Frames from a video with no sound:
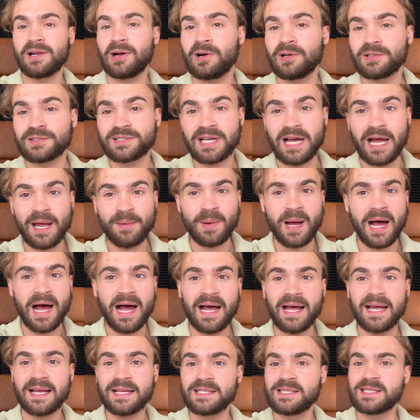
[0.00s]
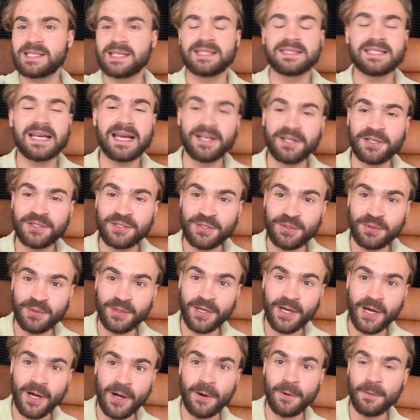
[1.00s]
all-time highs a day or two
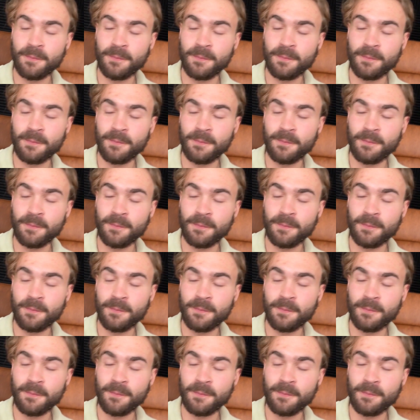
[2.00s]
ago.